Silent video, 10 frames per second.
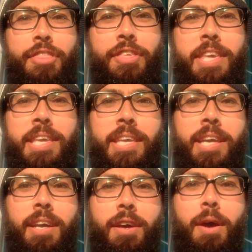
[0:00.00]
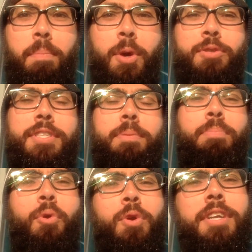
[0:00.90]
the most
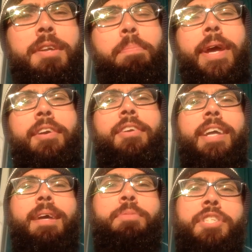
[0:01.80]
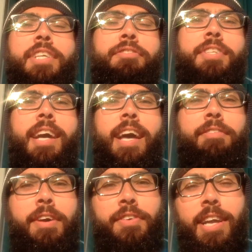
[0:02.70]
important paradigm shift
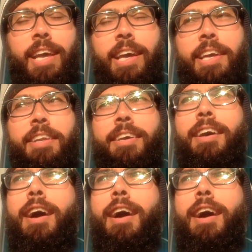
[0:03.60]
I've ever had,